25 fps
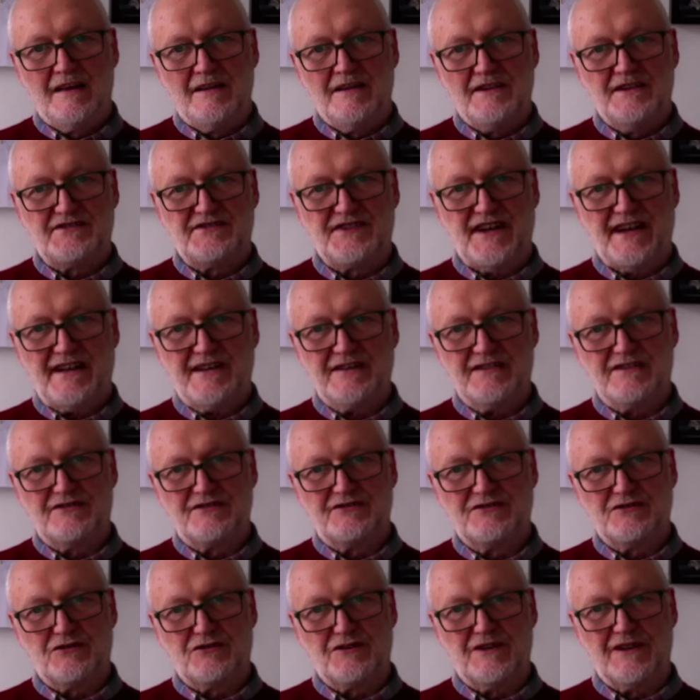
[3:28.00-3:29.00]
The second
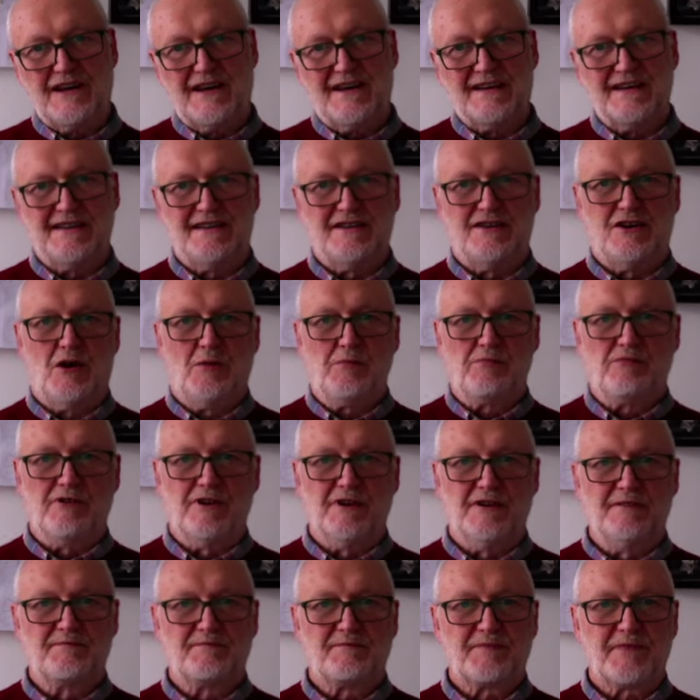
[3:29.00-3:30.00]
storyline in the
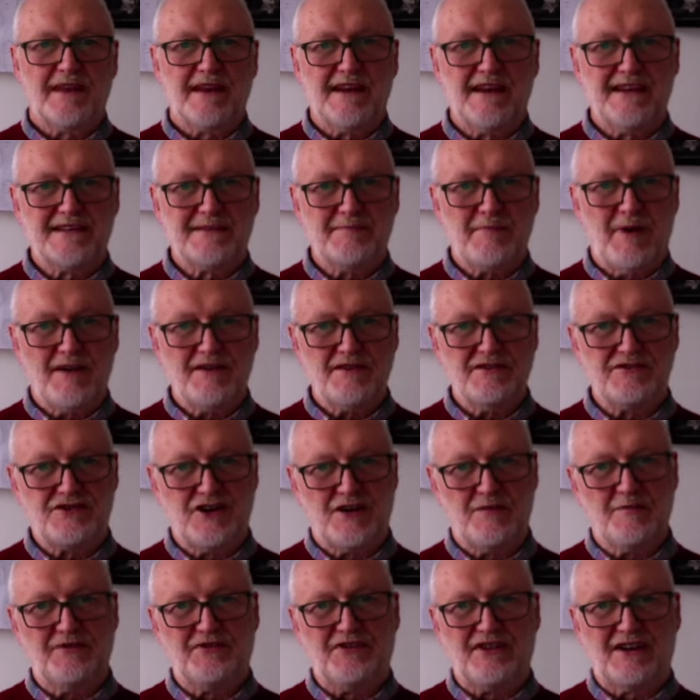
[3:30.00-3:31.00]
opera is about the
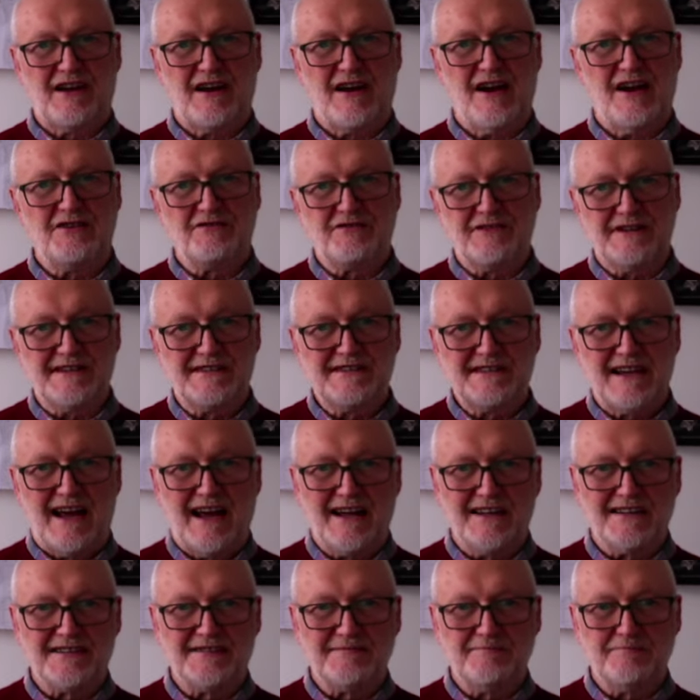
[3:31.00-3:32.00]
German psychiatrist
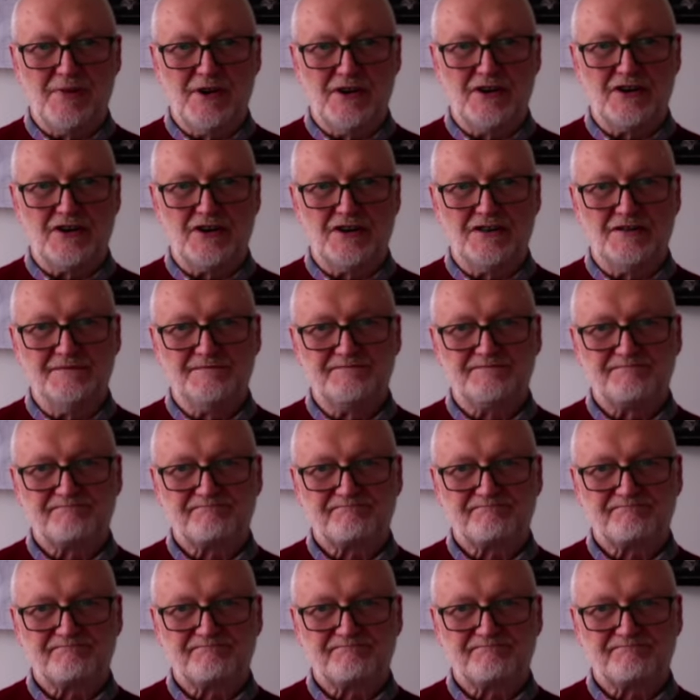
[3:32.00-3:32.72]
Hans Berger,